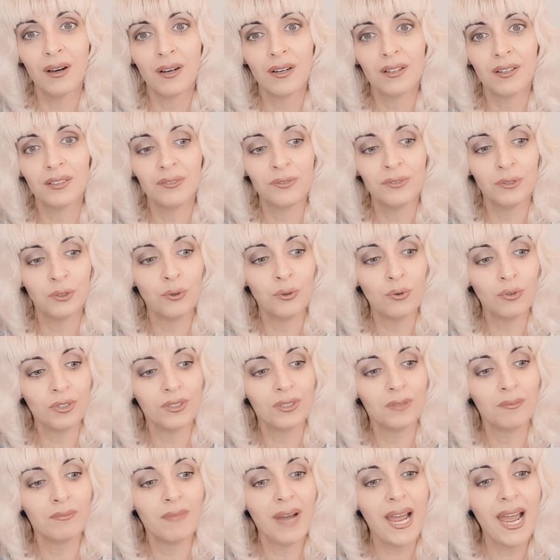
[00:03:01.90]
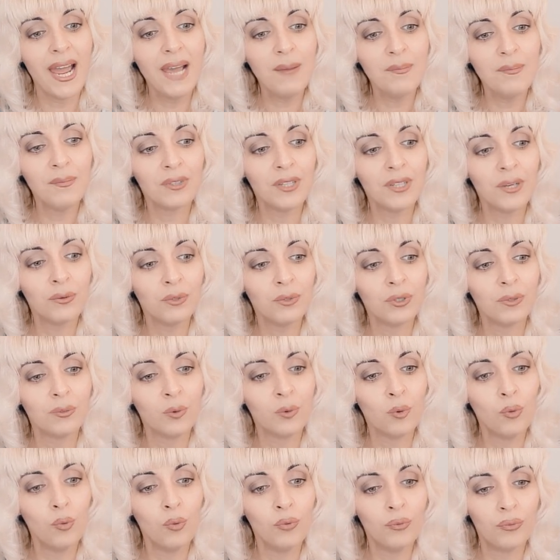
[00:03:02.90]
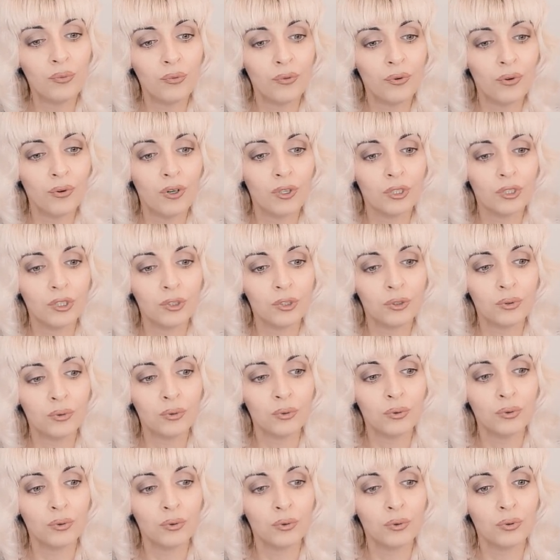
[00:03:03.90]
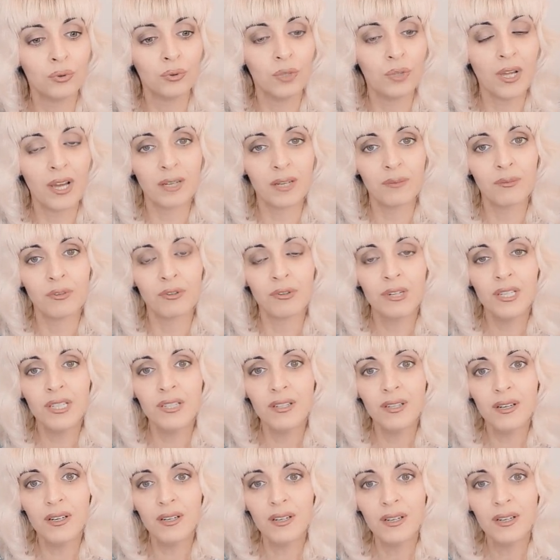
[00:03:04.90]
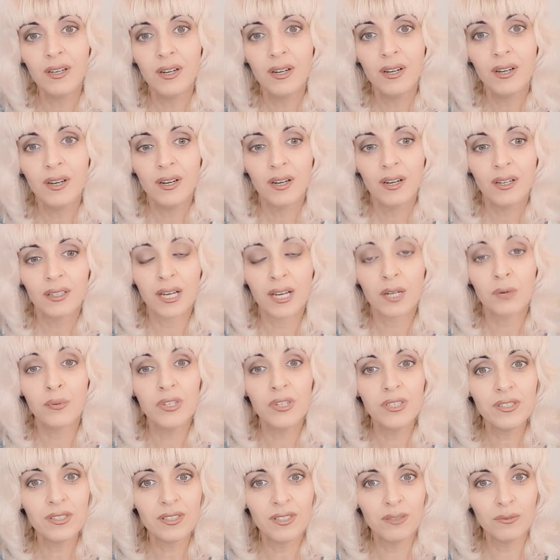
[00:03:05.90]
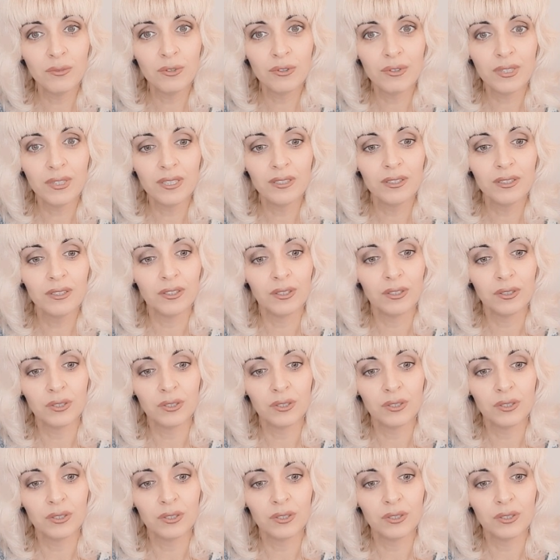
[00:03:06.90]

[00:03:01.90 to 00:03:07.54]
if you look on the map, they will move to like Marina, like Winsky Marina, then